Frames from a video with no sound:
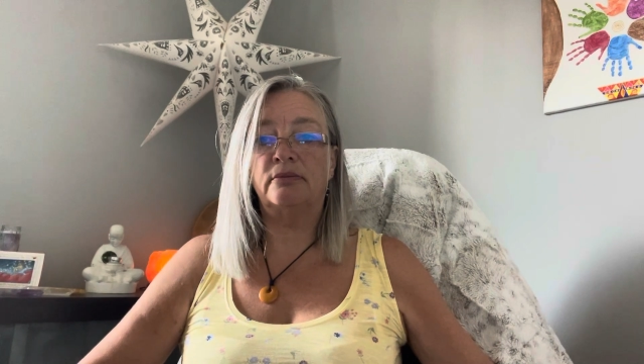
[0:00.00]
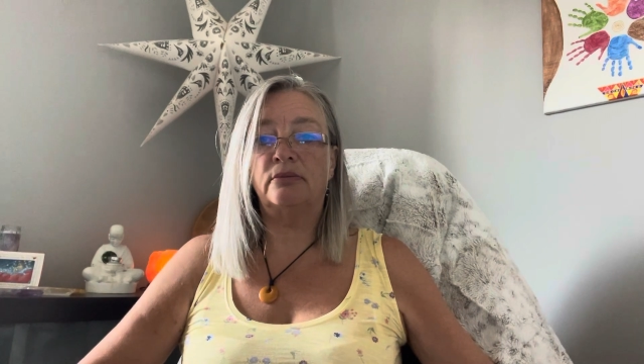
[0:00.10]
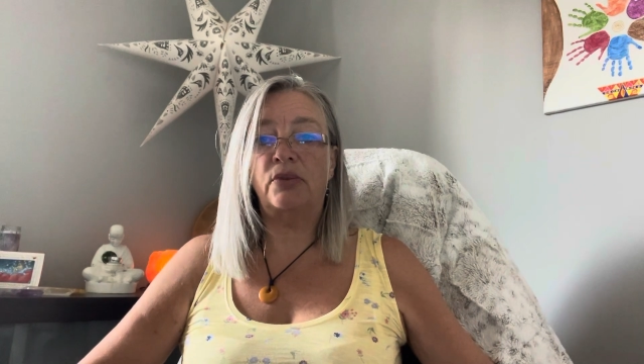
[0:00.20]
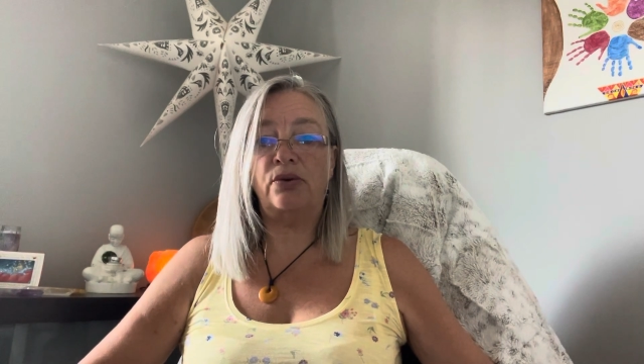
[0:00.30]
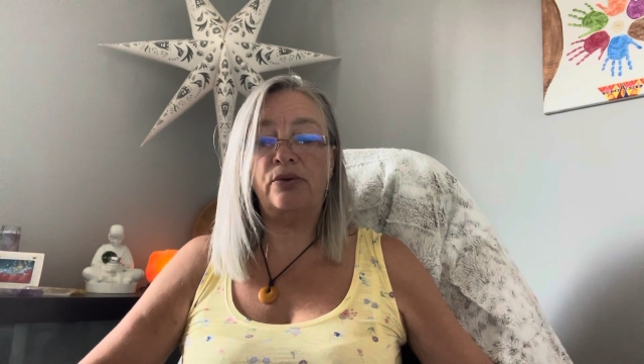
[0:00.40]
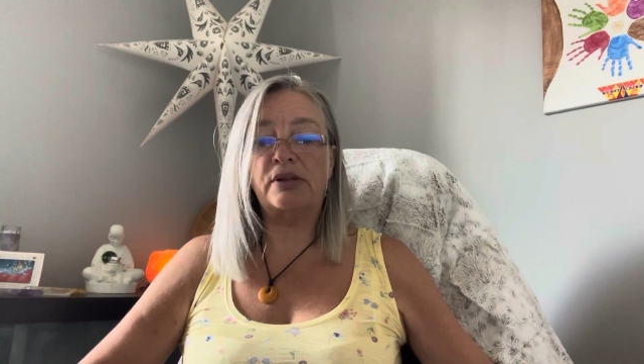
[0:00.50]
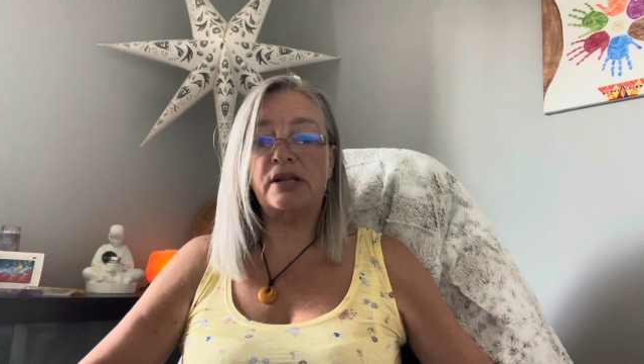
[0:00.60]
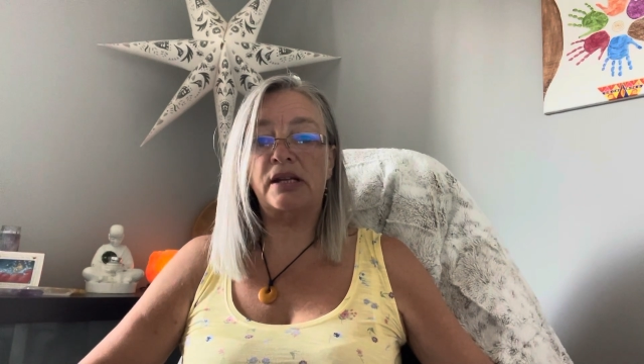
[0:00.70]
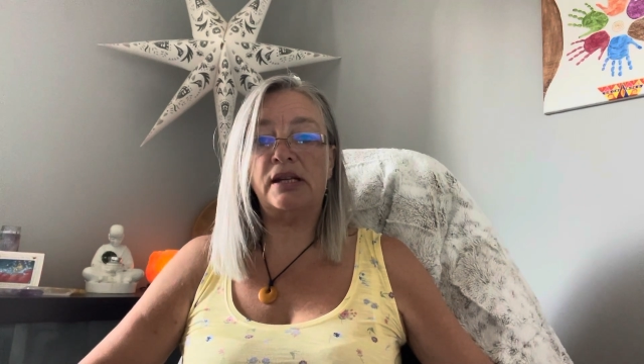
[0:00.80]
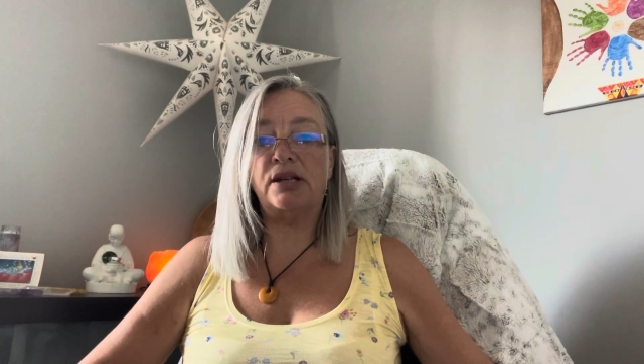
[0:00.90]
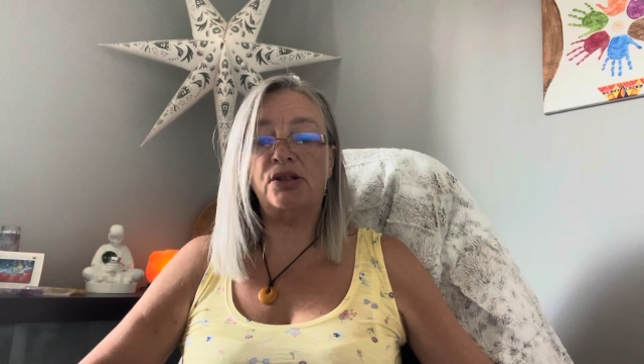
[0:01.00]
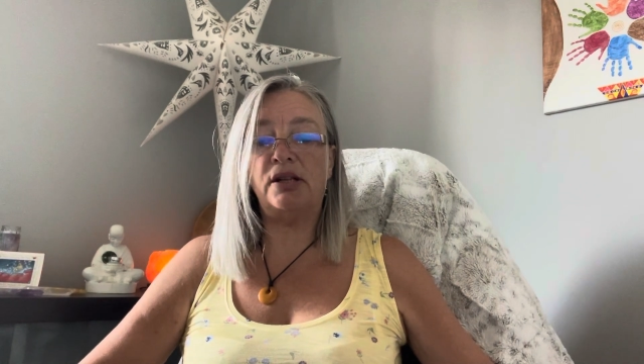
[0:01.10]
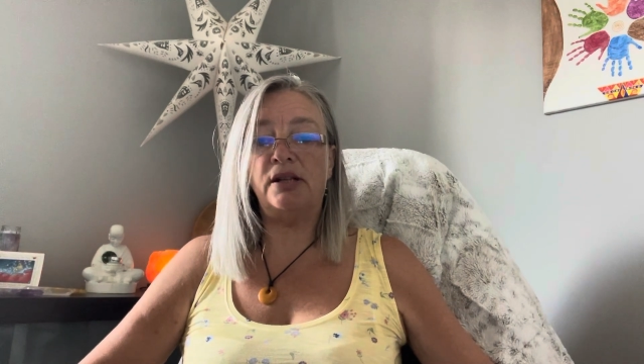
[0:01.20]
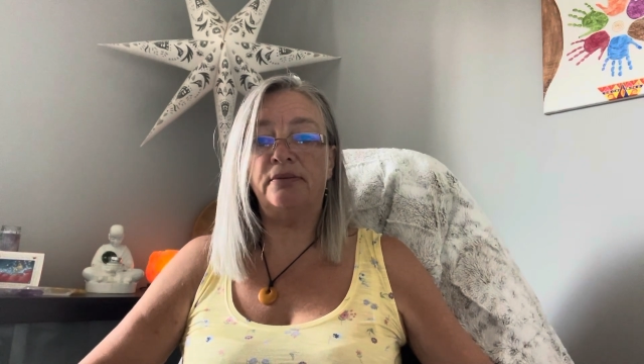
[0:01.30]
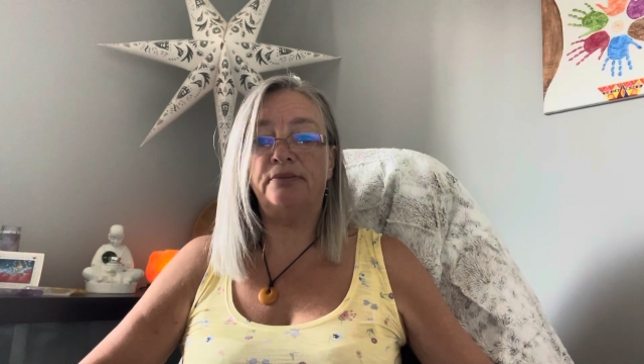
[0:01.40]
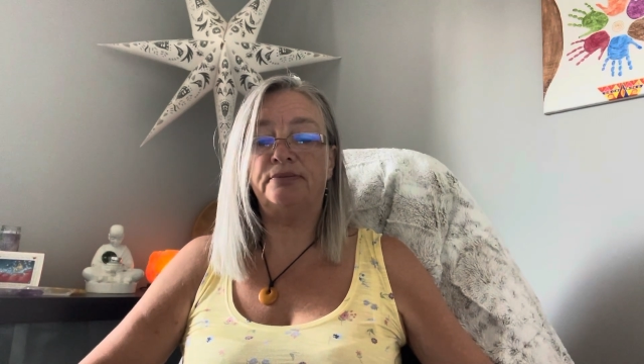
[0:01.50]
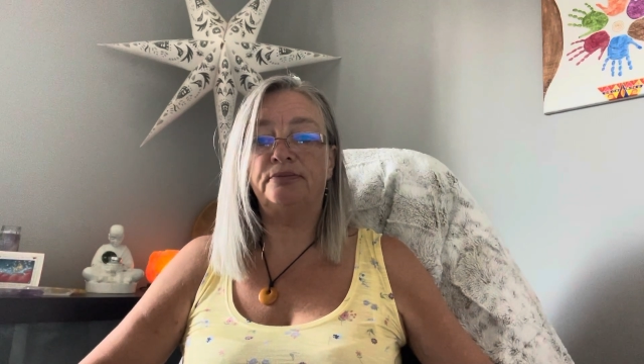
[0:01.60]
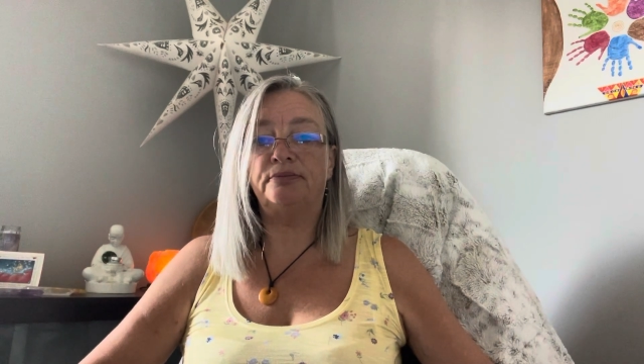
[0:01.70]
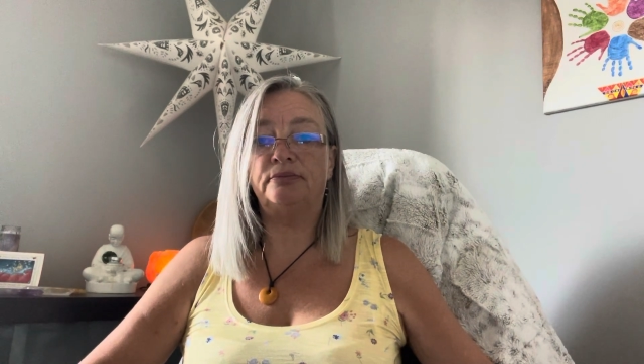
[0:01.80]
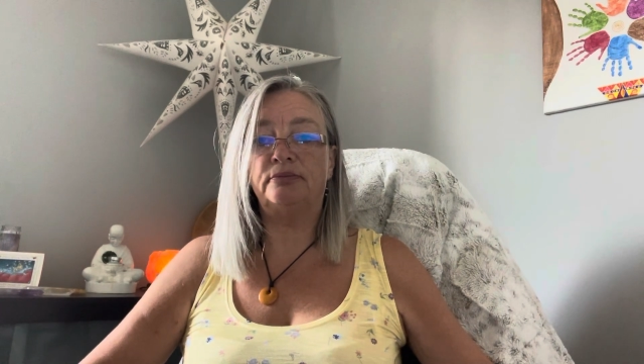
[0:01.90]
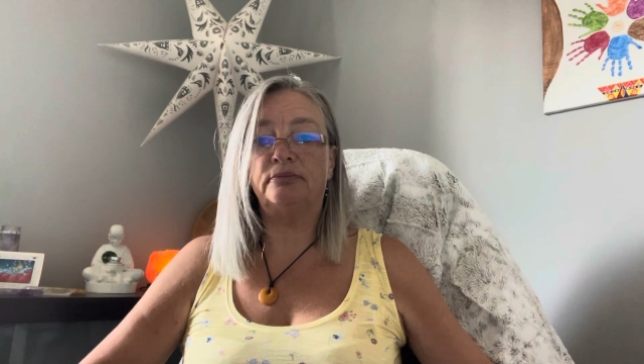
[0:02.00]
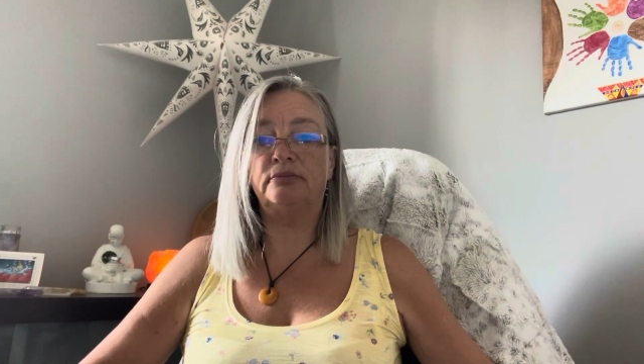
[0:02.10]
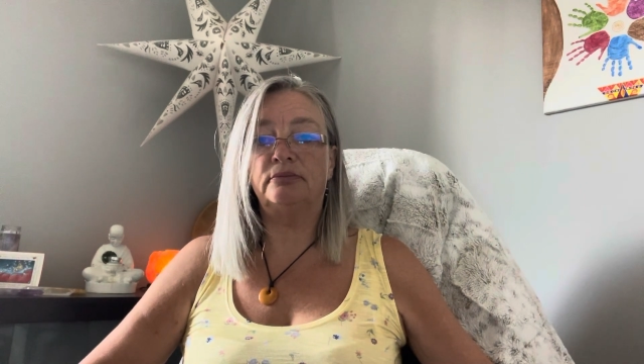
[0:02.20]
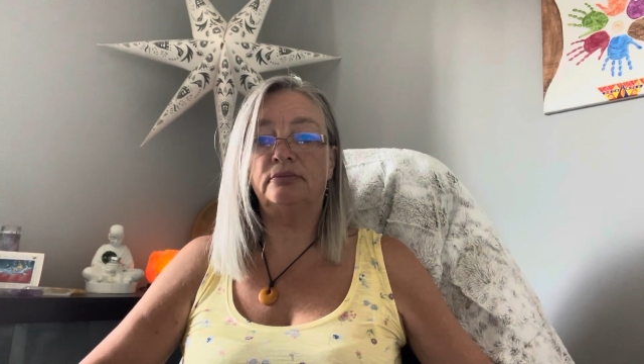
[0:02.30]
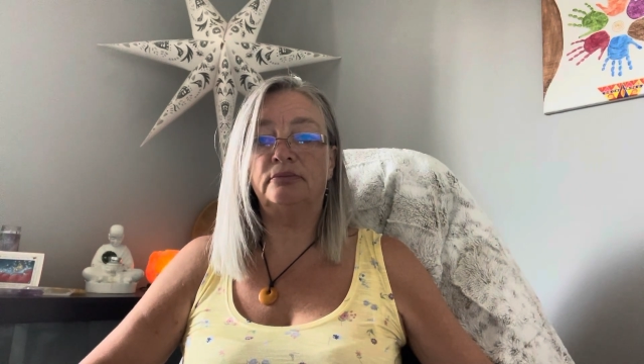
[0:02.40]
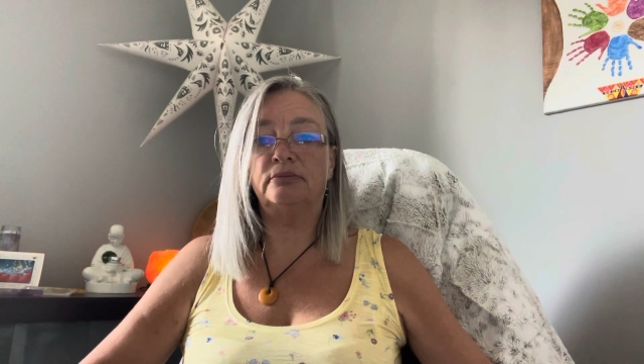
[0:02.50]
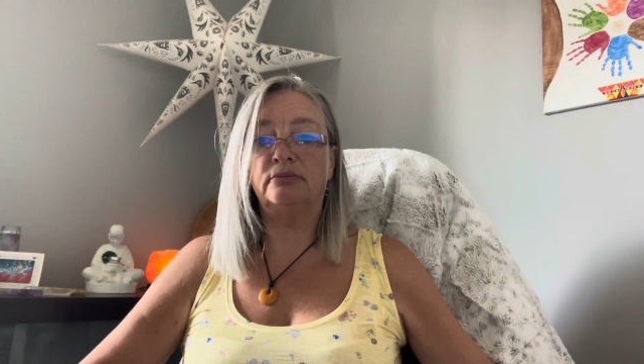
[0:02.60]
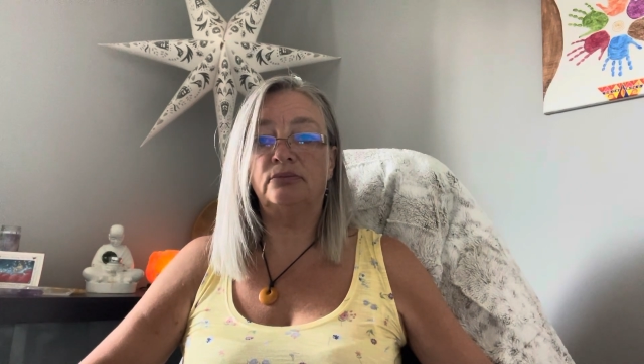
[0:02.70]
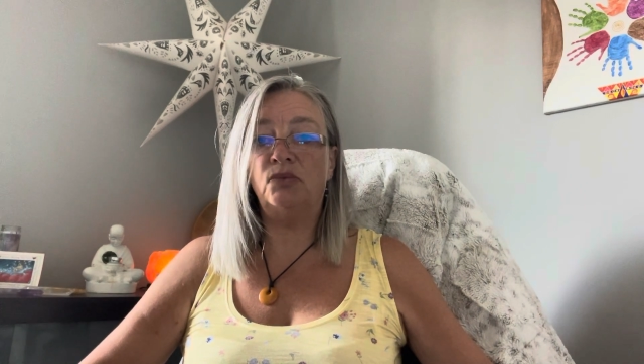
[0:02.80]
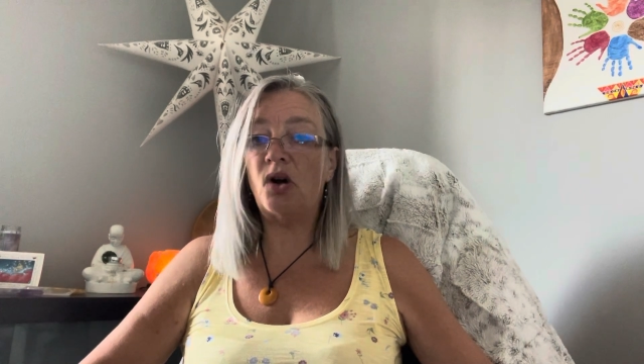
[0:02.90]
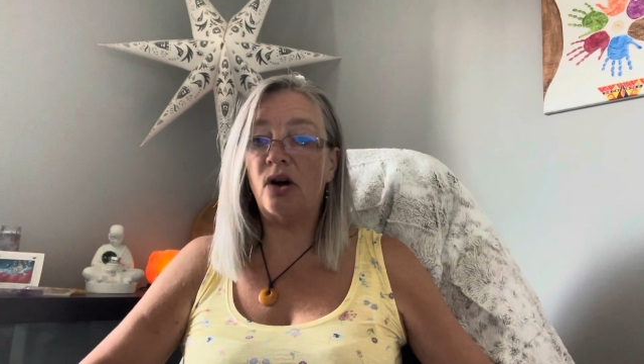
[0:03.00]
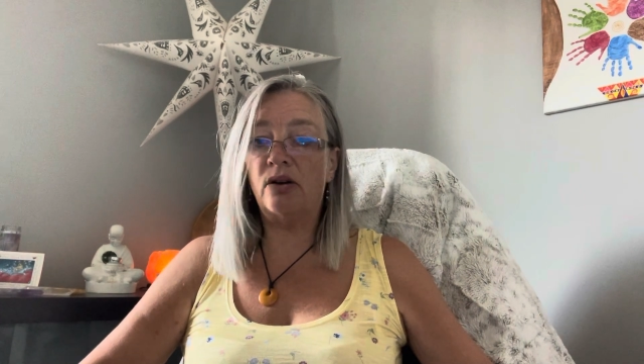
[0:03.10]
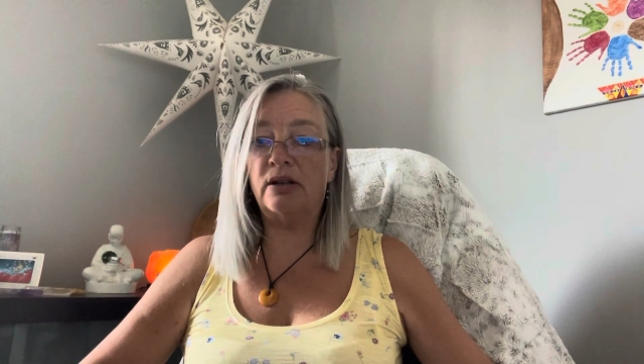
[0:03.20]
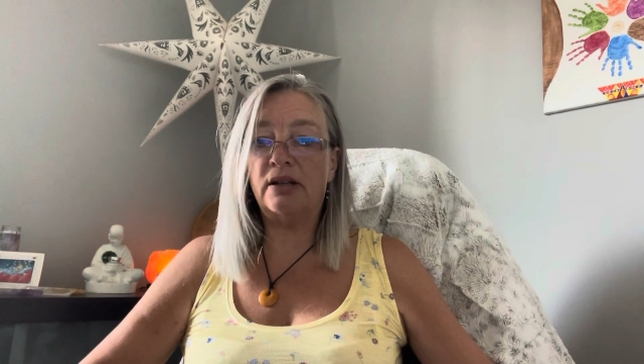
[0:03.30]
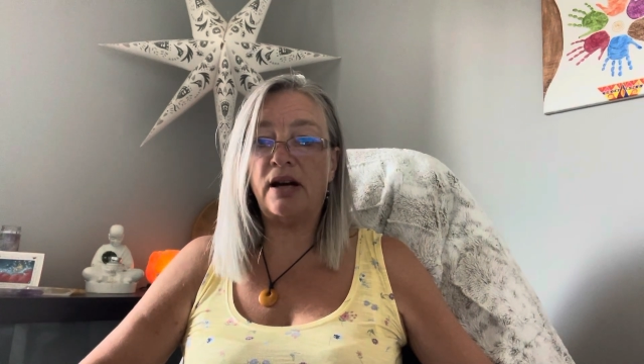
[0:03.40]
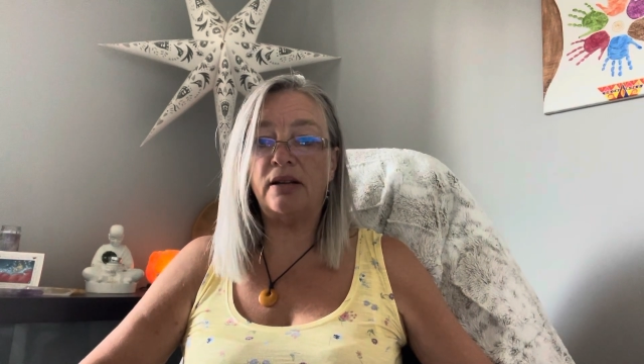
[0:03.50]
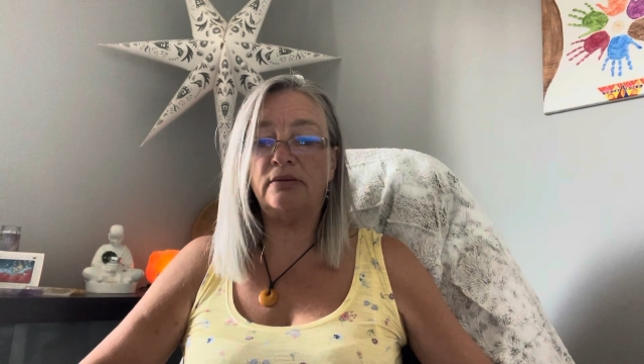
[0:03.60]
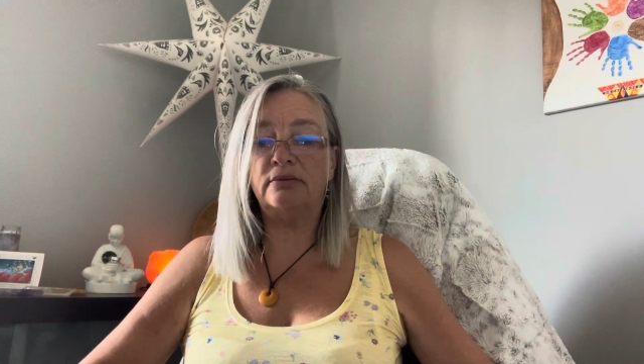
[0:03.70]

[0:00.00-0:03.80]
through his ADHD. Not only that,